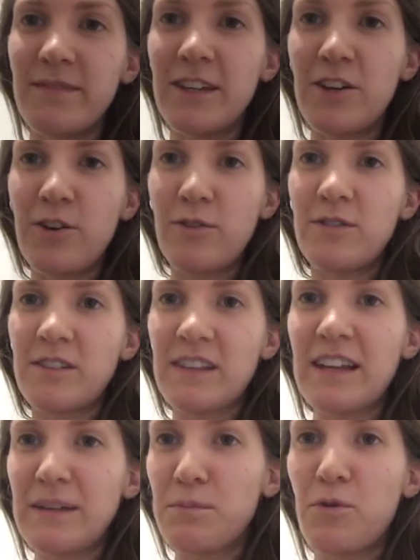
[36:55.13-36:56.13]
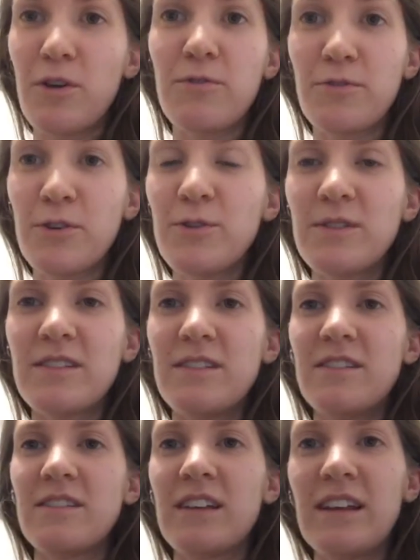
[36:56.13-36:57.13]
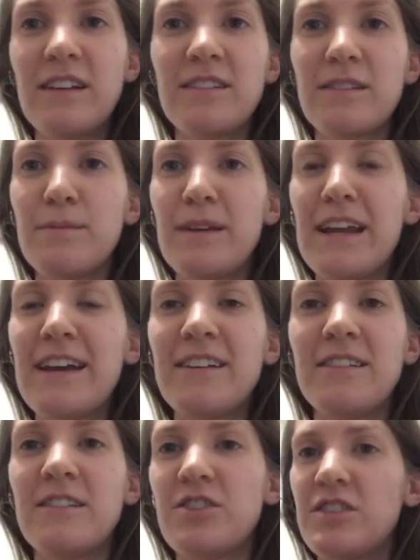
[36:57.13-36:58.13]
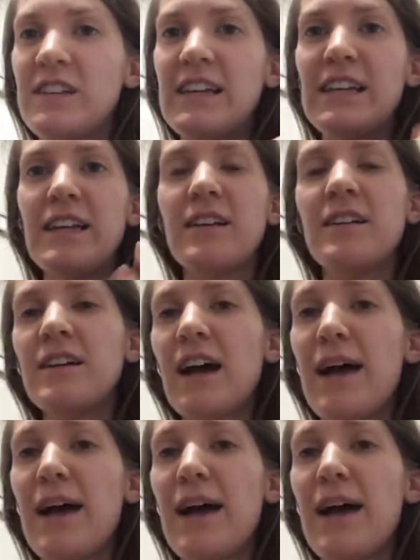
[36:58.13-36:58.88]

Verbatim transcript: you know, just getting more fruits and just getting some bananas, just eating,